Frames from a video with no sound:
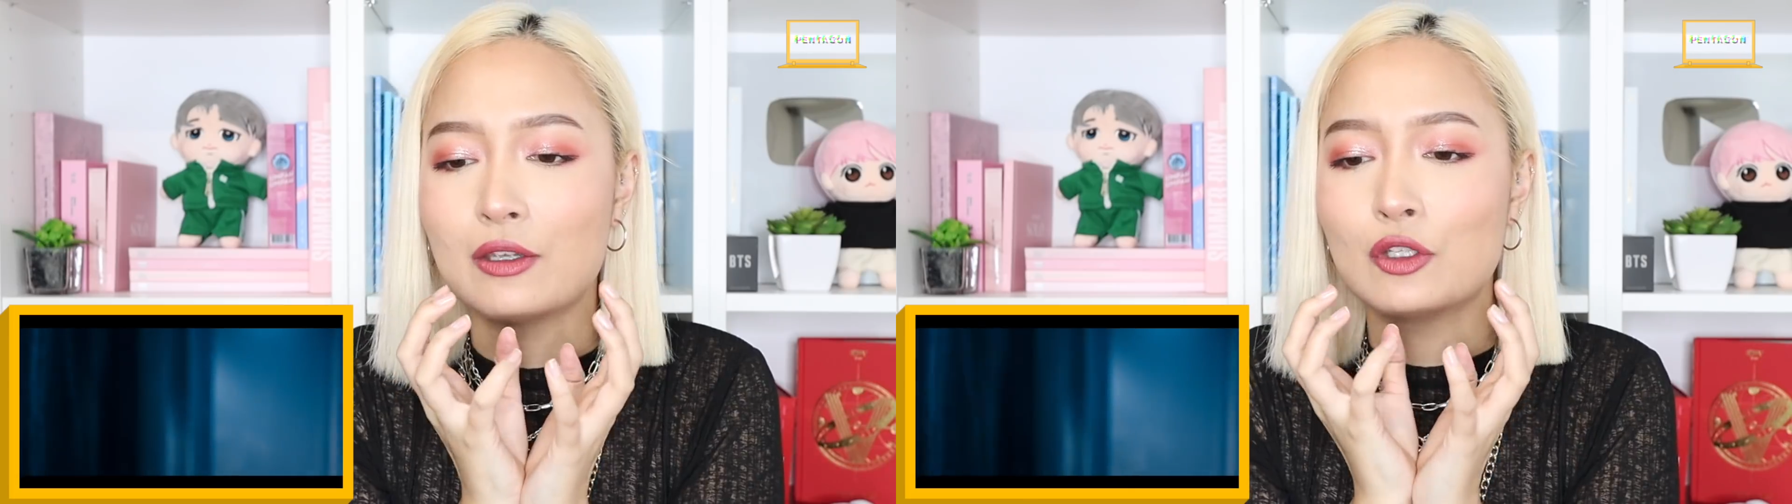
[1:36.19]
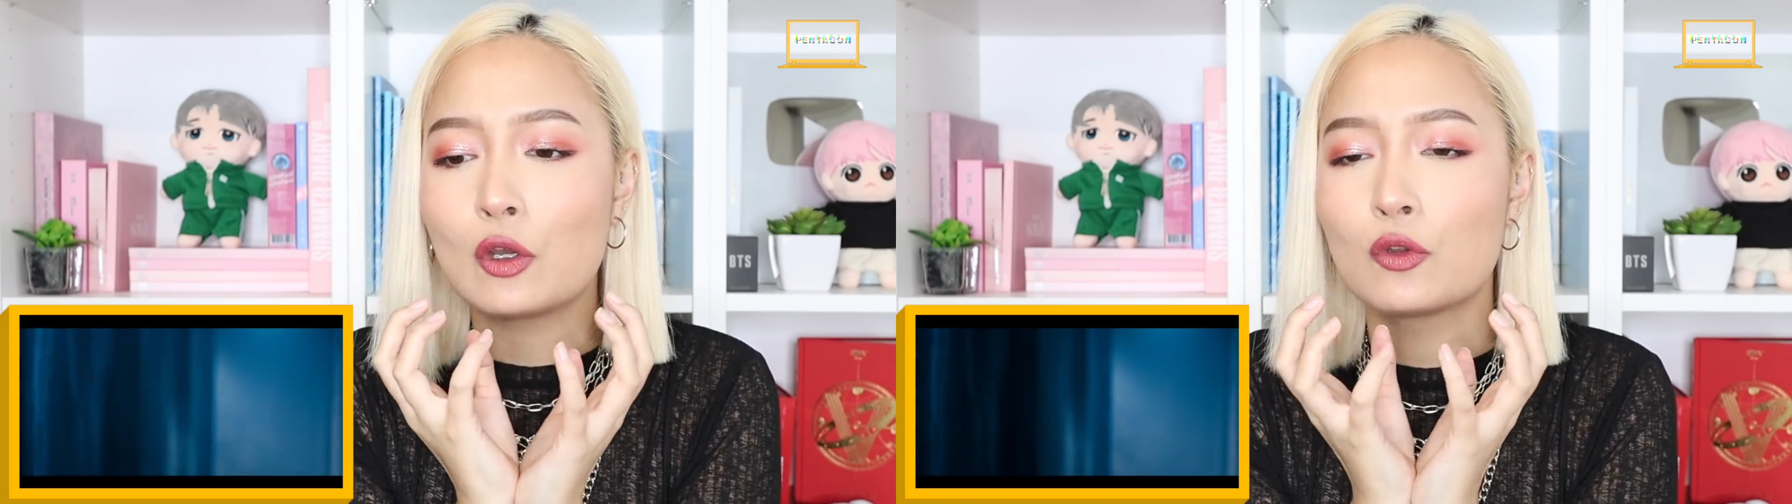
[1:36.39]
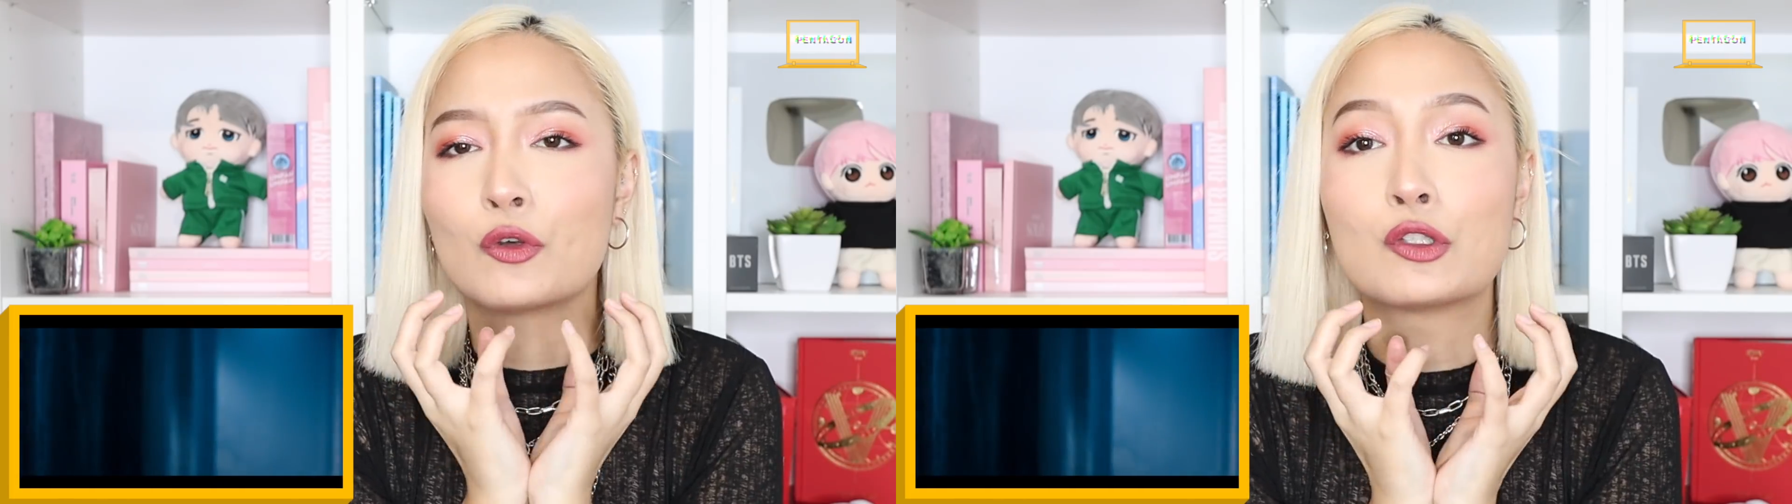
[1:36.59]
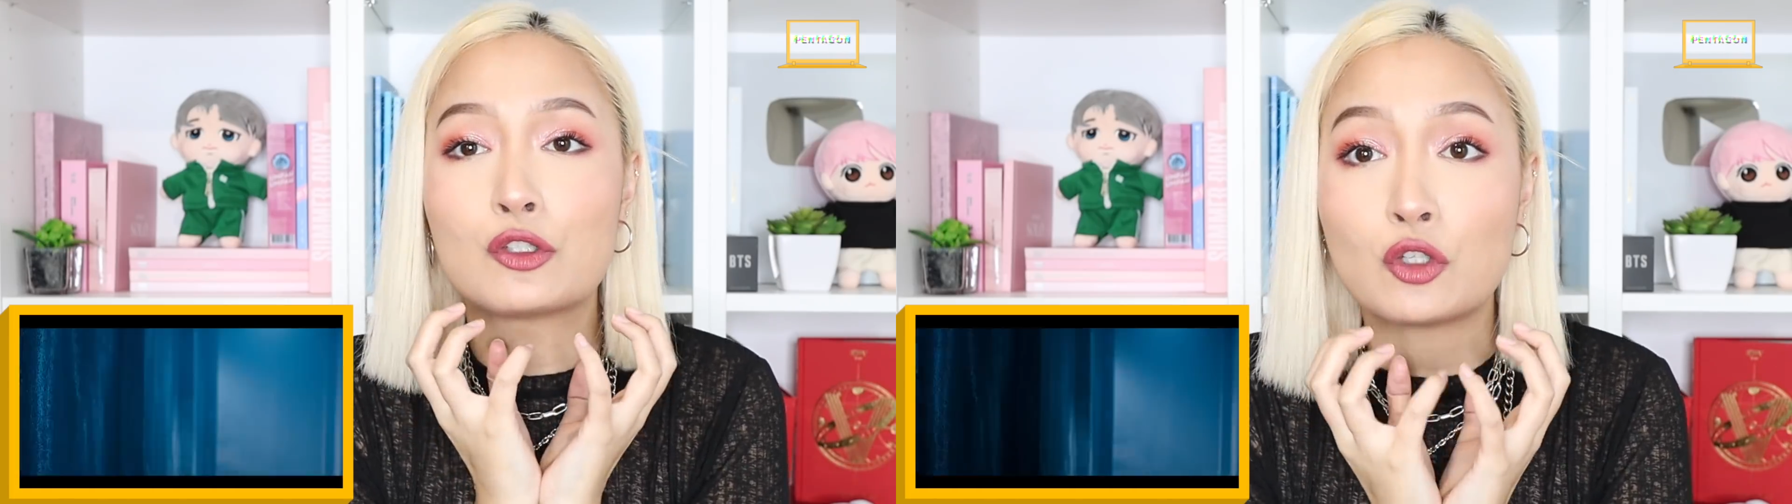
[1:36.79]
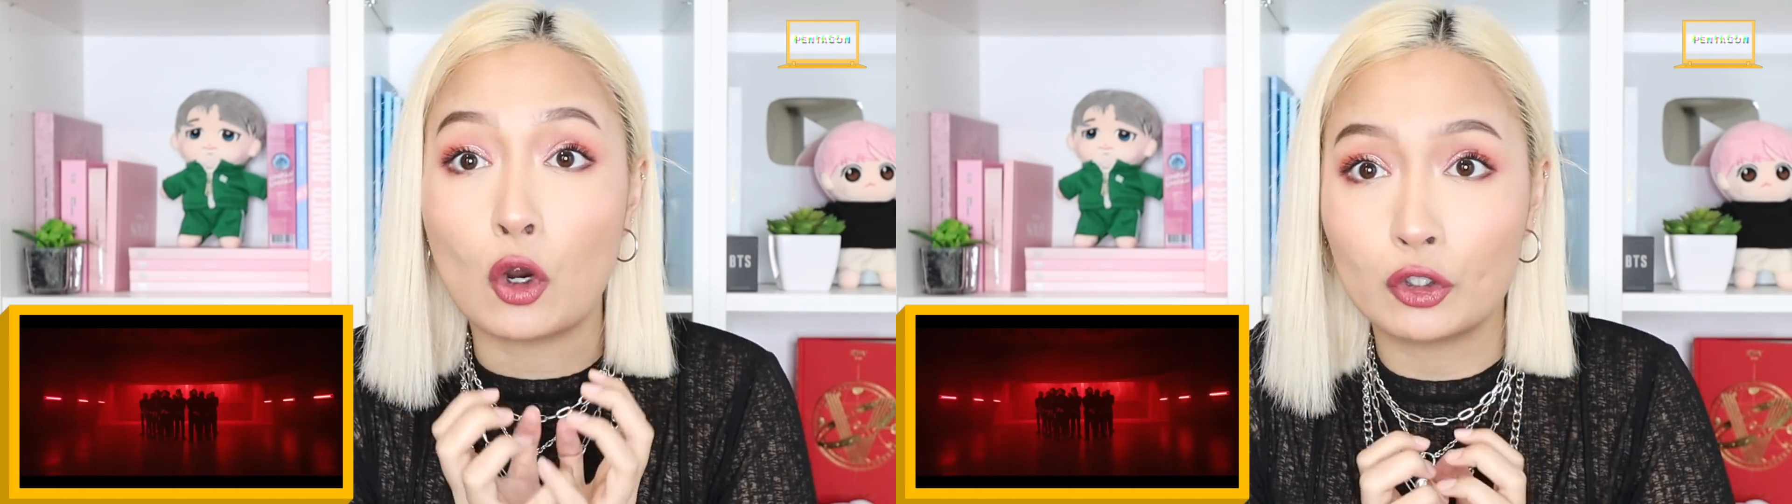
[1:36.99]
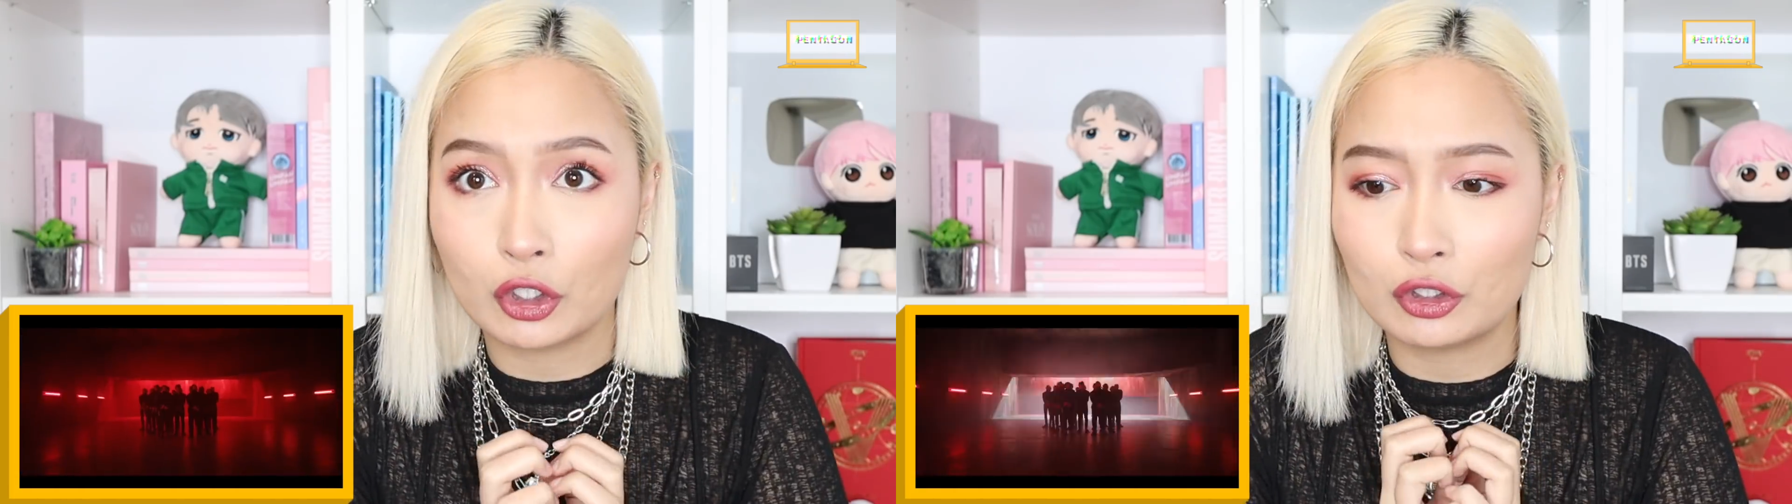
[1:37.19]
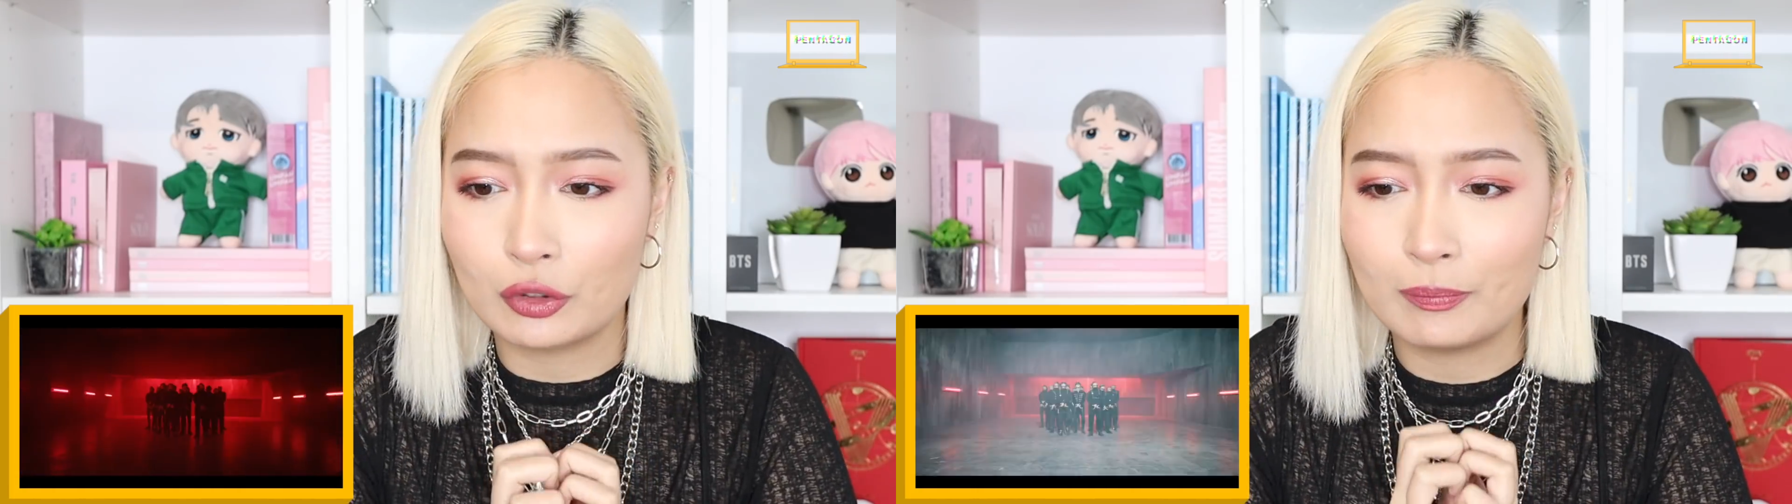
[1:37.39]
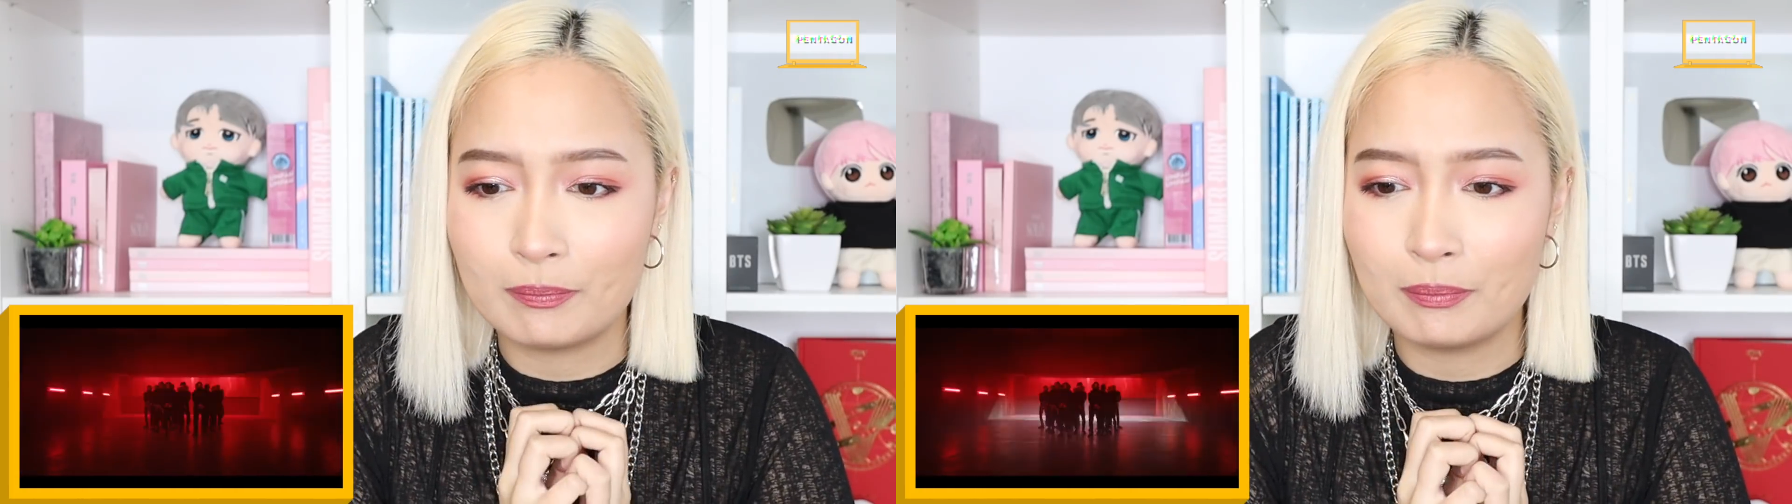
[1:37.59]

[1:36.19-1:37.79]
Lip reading: you know, those darker...